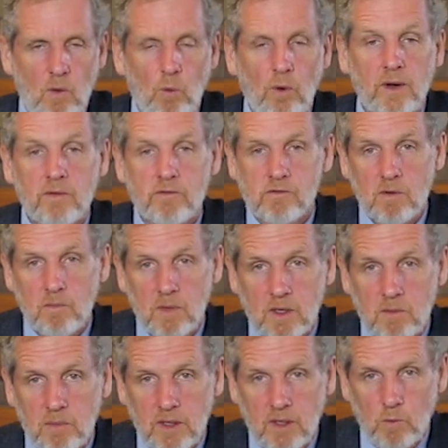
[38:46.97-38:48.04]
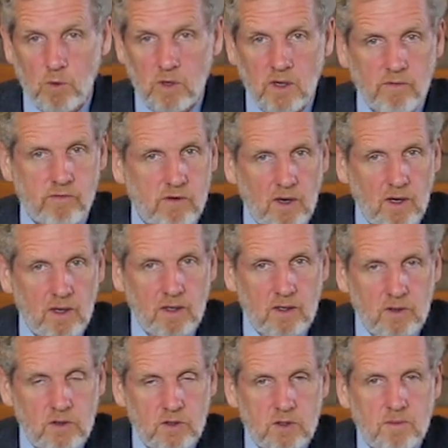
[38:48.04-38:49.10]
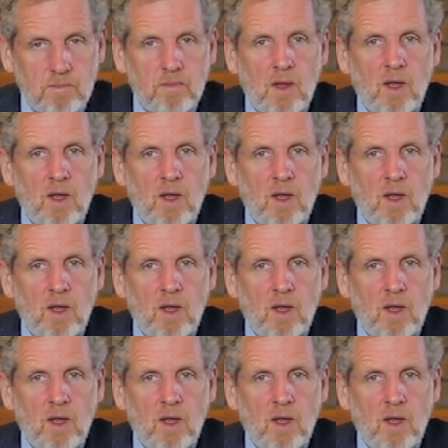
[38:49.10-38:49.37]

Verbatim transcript: whatever it may be, wherever it leads,